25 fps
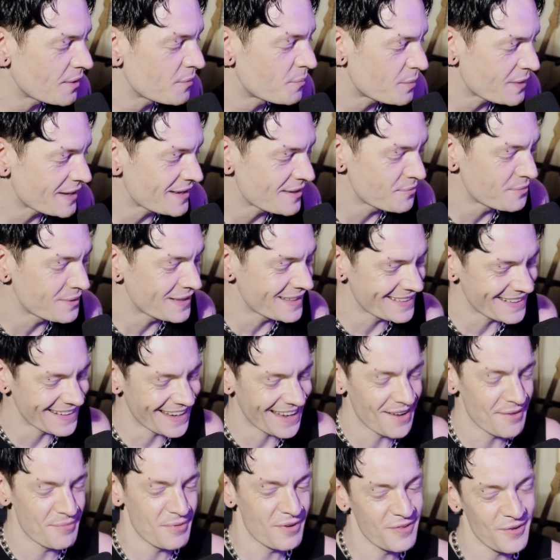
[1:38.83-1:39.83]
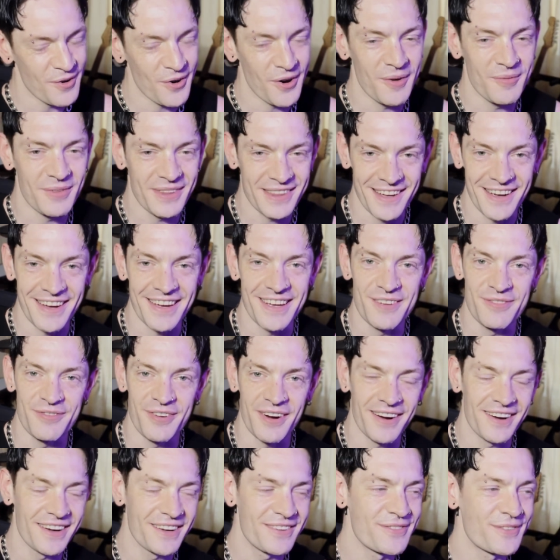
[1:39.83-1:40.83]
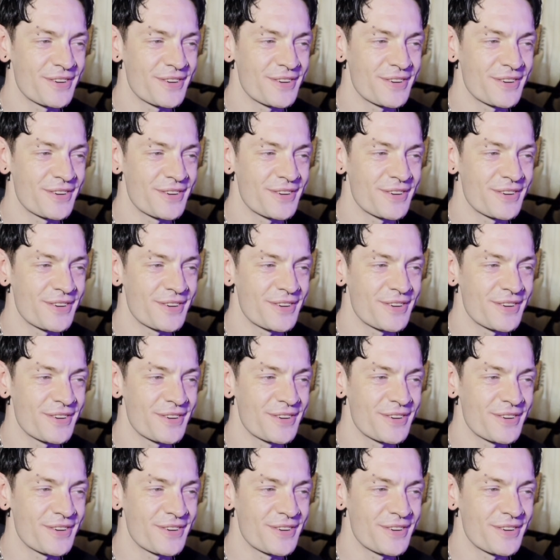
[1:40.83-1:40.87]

be a millionaire before I'm 35?